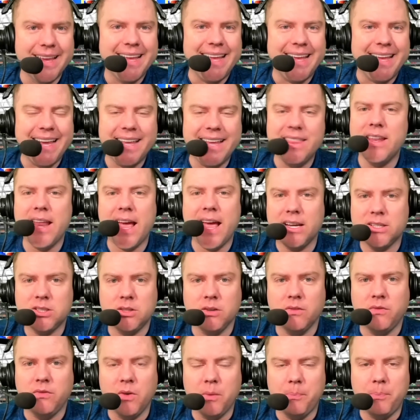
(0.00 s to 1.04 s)
in the National
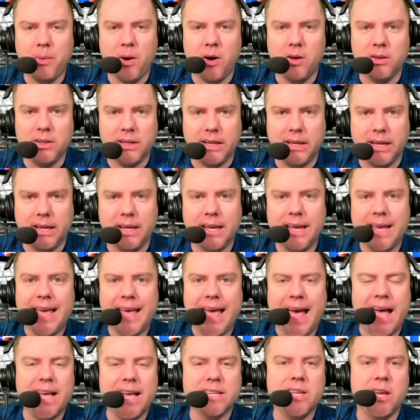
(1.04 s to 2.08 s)
Football League
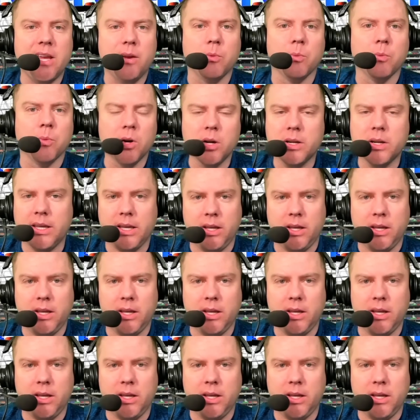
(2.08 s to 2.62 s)
as a rookie.